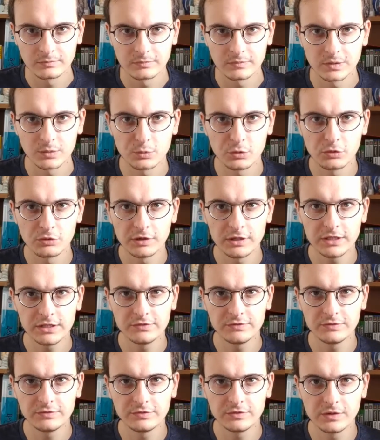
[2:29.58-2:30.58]
They were alright
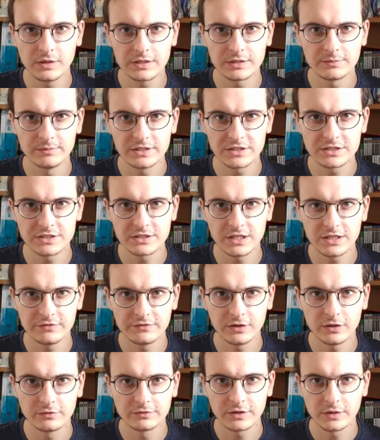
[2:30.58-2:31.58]
if you had a mission that
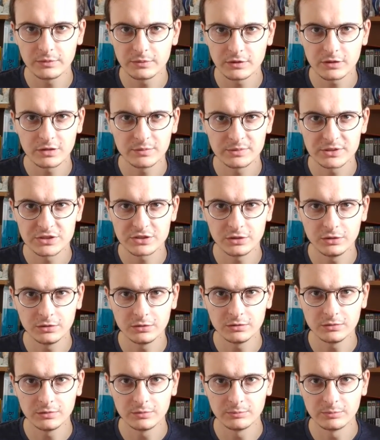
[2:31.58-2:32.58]
involved going on a
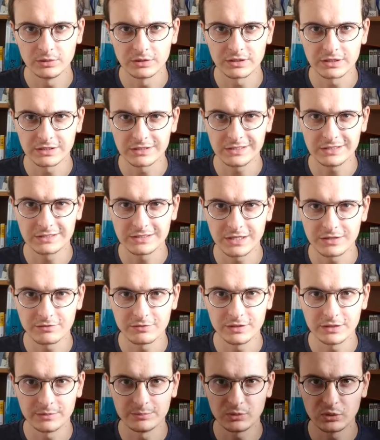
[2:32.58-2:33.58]
patrol, but they did get
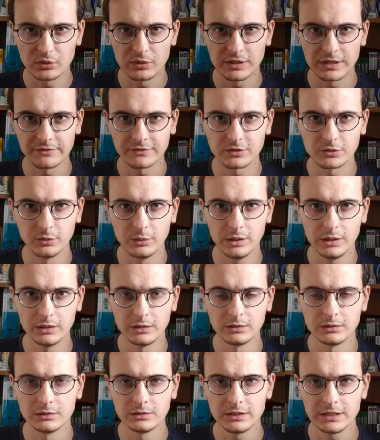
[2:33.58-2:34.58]
really boring after a
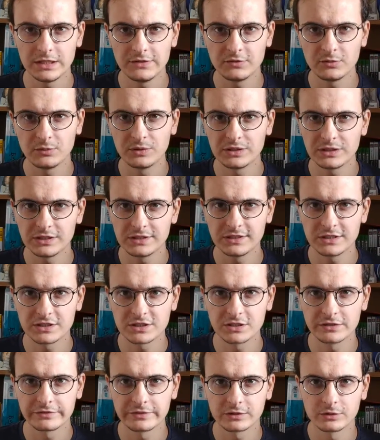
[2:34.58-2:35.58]
while, even with the addition
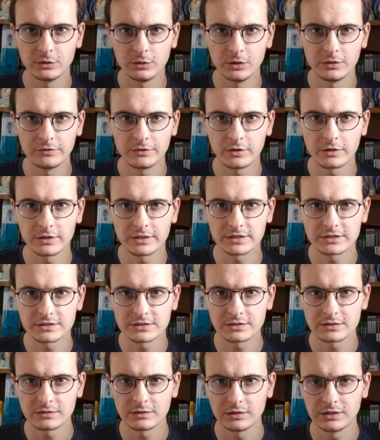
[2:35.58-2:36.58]
of the Court of
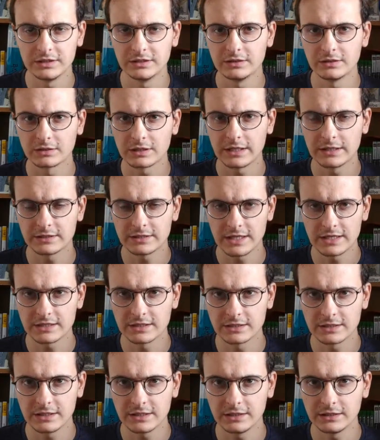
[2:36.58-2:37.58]
Oryx in the Taken
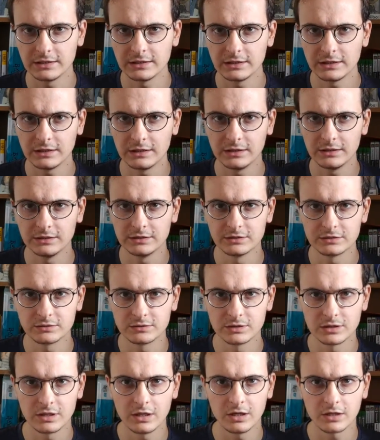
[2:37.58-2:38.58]
King and
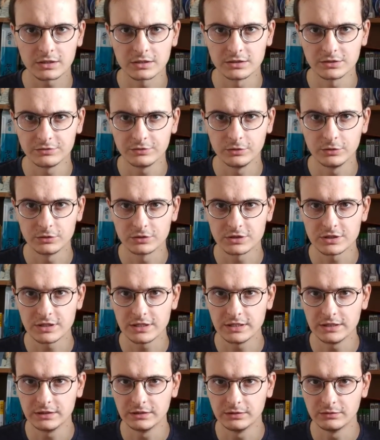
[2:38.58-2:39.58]
the Archon's Forge
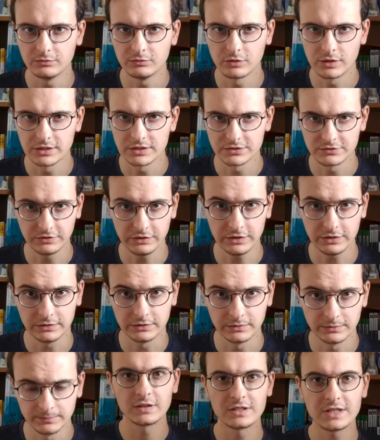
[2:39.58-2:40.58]
in Rise of Iron.
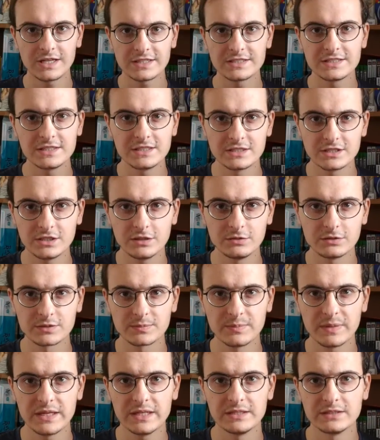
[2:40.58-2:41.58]
Destiny 2 has
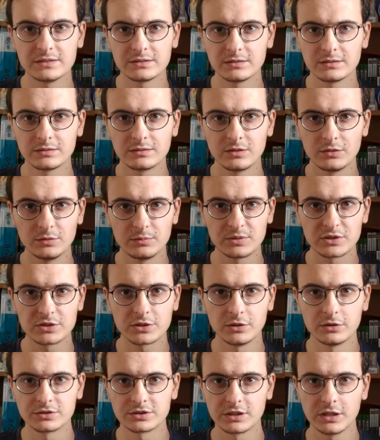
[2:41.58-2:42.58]
made doing
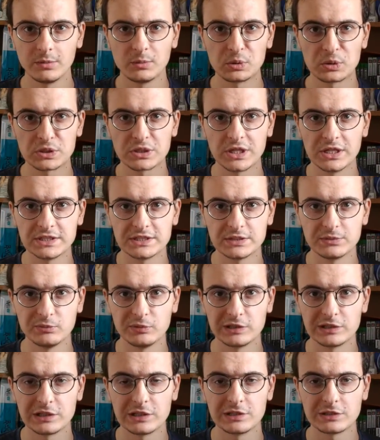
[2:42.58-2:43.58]
patrols a lot more enticing
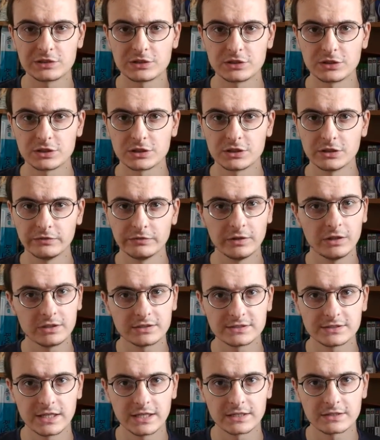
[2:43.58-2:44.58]
with the introduction of
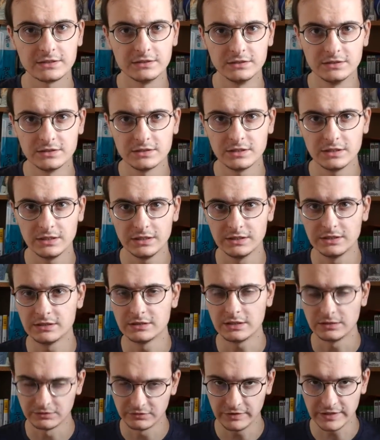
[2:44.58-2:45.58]
lost sectors and
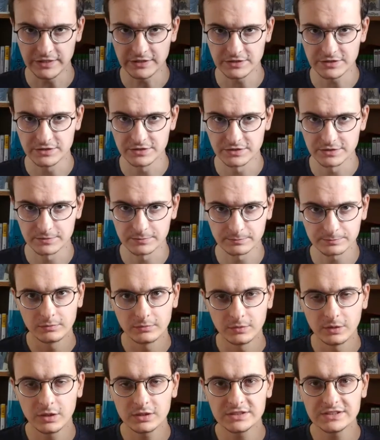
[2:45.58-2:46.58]
adventures.
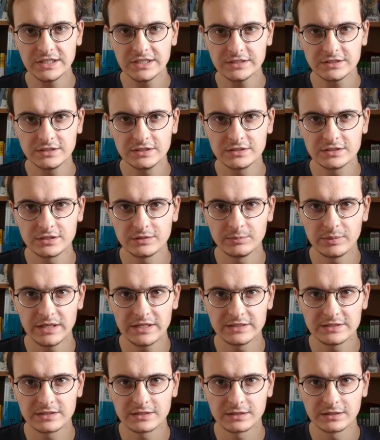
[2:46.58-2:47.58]
Lost sectors are
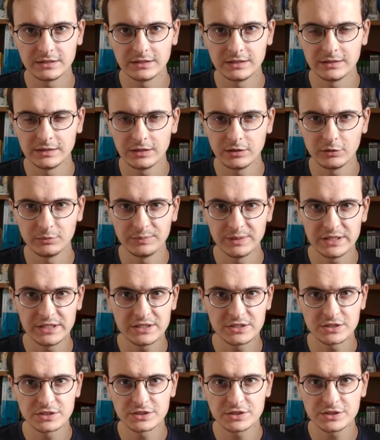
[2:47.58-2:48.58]
basically little mini
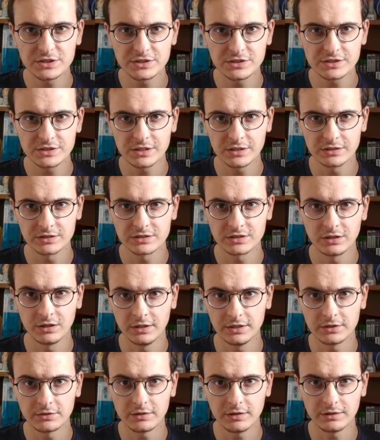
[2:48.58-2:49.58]
dungeons that are
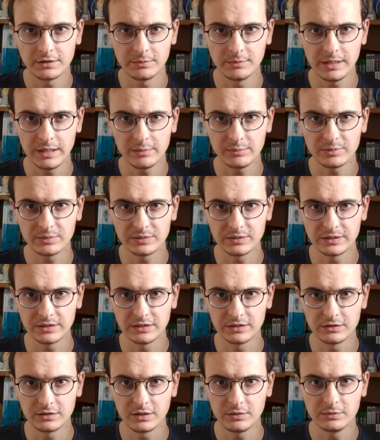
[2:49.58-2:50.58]
dotted around the map that
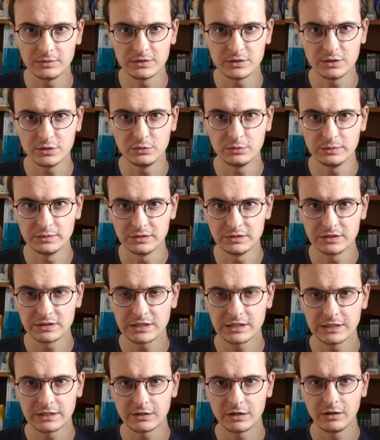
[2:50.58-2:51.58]
you go and do, and you
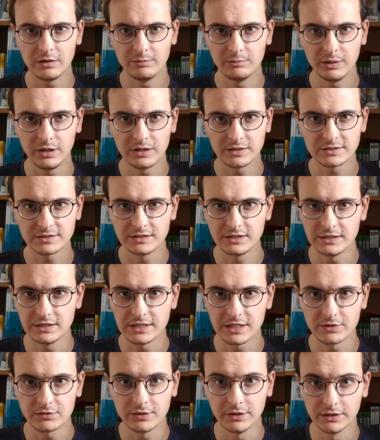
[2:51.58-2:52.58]
clear out a boss and then you
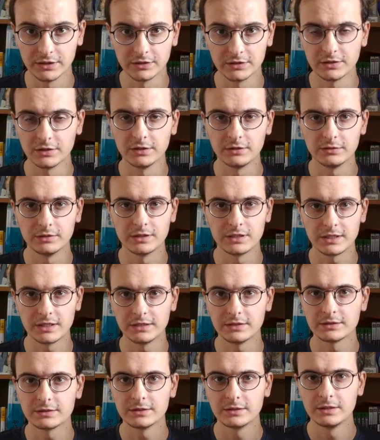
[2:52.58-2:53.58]
get really good loot at the
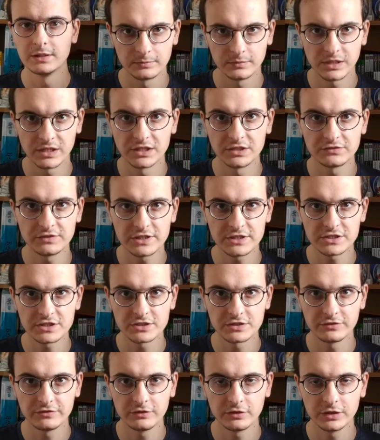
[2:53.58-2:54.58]
end. And adventures are
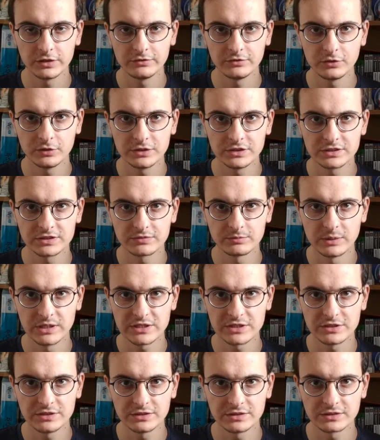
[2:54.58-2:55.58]
fully voiced
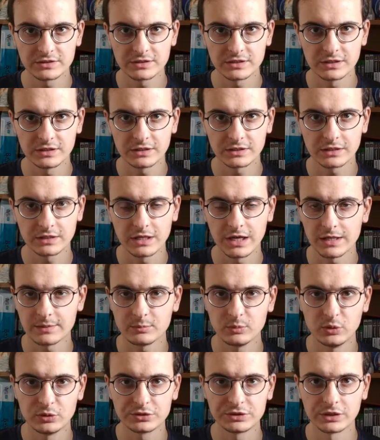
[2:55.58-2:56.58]
missions that add
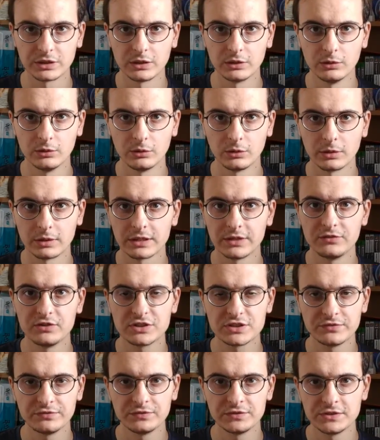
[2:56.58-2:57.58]
more to the lore and give you
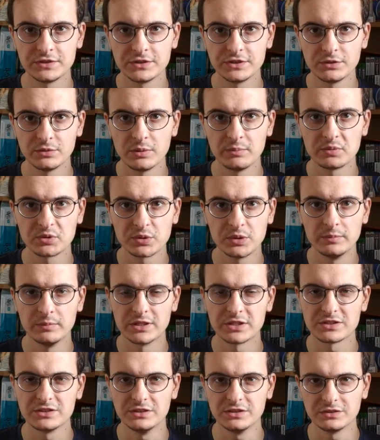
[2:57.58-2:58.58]
something to do in between
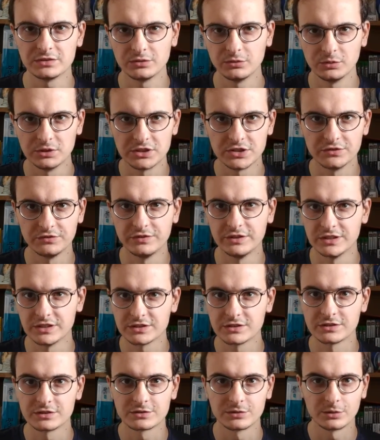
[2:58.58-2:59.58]
missions or once you've finished
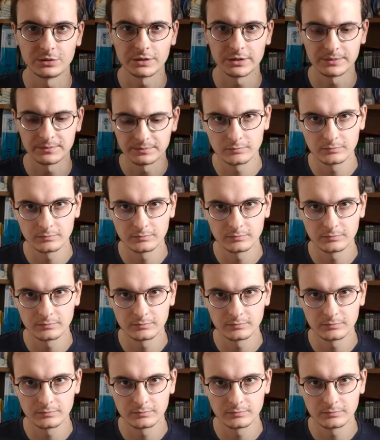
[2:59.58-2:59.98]
the story.